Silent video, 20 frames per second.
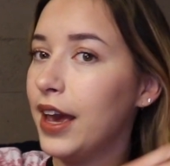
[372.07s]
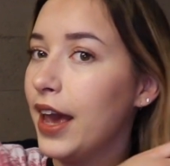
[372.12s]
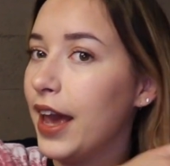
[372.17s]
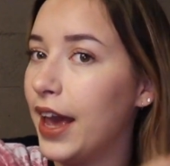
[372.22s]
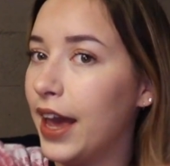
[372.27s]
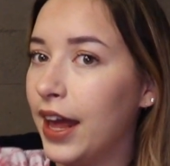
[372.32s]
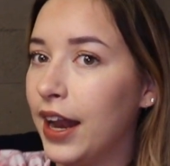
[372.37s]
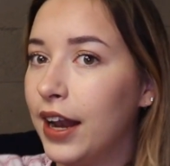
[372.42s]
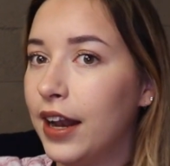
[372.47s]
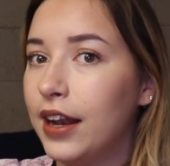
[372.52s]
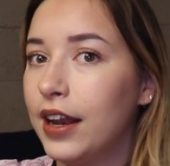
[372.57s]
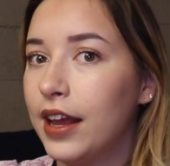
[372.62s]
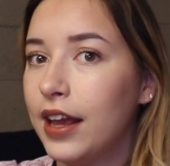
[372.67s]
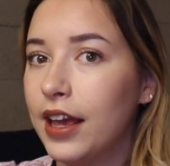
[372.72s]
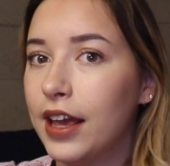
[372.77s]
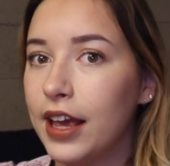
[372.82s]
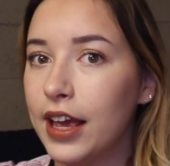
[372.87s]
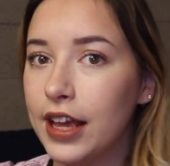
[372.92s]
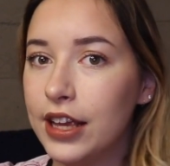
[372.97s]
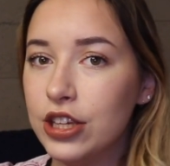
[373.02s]
And
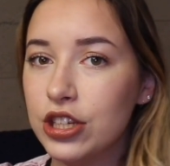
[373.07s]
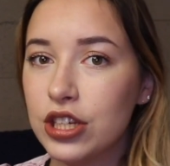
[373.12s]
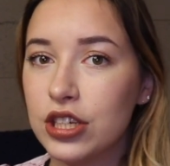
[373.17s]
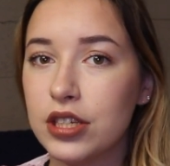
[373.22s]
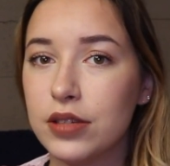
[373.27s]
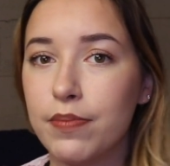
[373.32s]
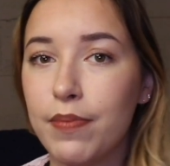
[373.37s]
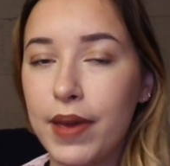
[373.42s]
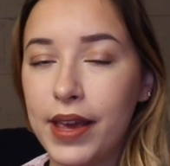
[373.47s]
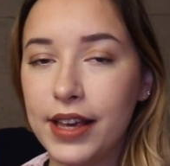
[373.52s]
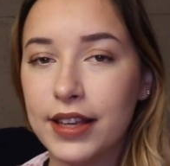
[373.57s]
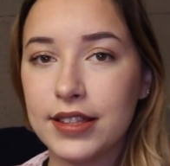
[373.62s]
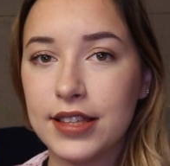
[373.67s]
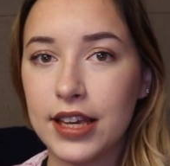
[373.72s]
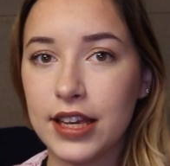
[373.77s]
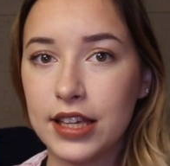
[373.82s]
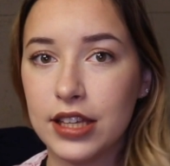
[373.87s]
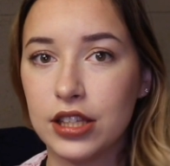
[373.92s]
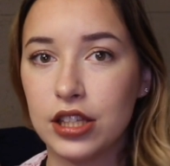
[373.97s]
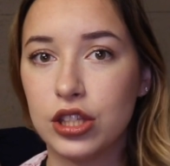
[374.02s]
it just makes
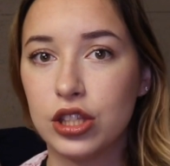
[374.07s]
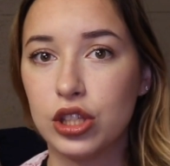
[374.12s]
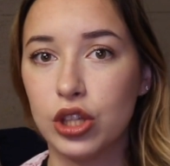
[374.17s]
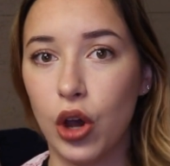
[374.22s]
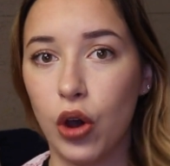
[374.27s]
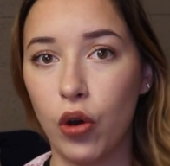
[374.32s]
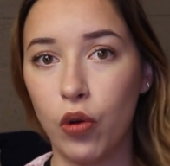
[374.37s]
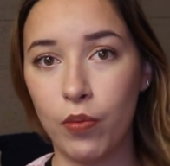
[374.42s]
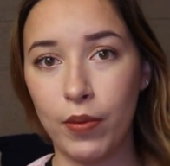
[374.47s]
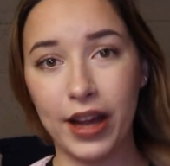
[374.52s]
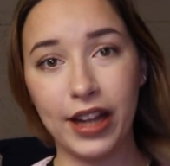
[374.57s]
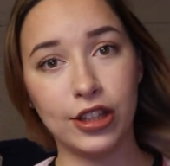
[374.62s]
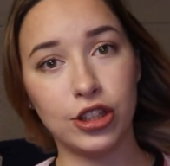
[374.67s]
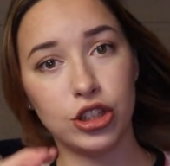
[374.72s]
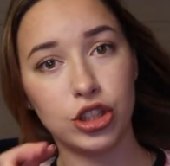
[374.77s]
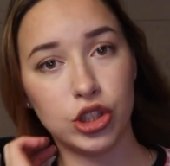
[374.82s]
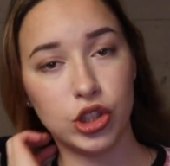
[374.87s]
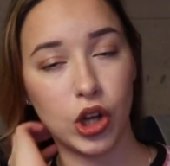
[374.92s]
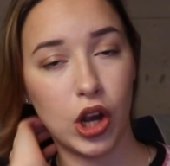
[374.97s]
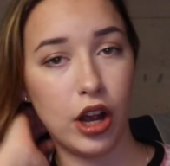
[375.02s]
it so much
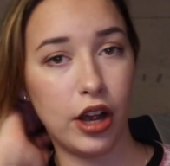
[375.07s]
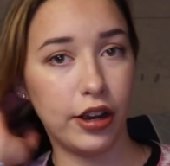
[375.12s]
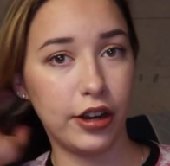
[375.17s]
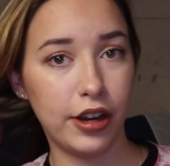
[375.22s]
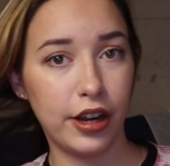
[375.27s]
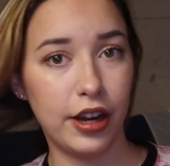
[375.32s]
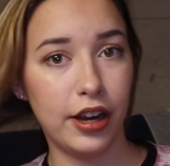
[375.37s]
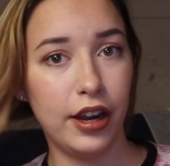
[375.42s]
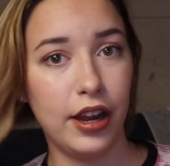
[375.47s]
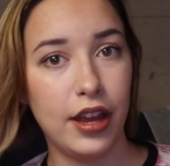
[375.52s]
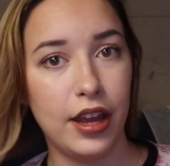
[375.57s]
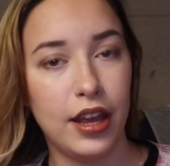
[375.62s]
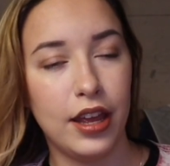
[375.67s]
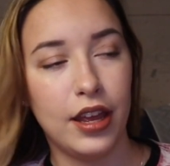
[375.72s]
stronger,